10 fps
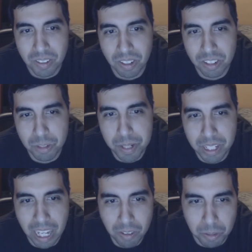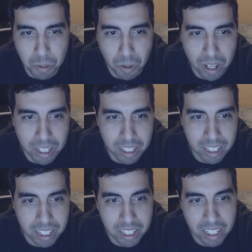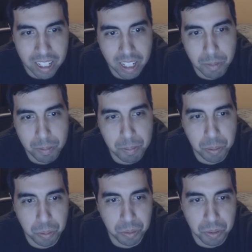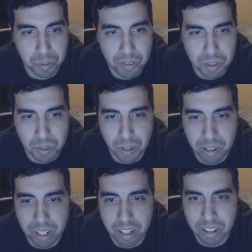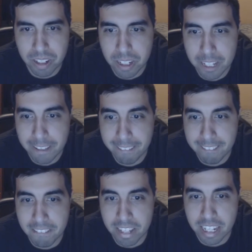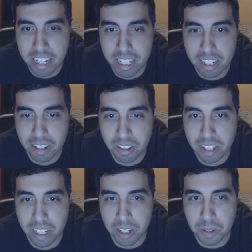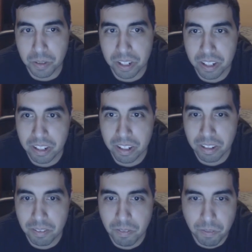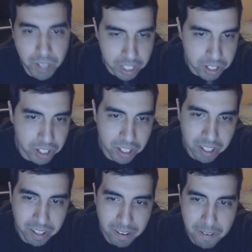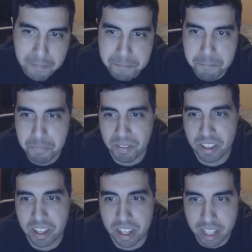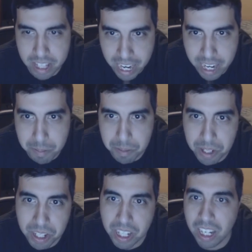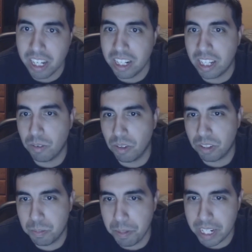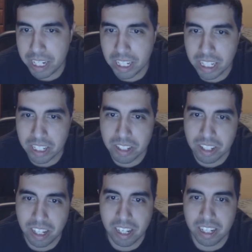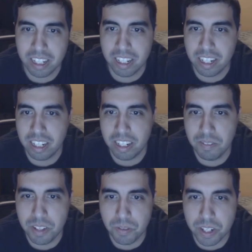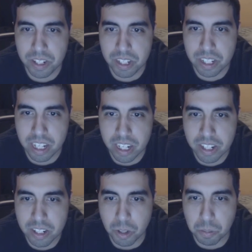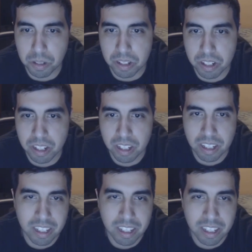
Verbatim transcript: Why don't you speak louder, moron? There must be pools or rivers around here. And there they go. Fish! Damn! They were all spying on us. If he's reached this stage, he's hopeless.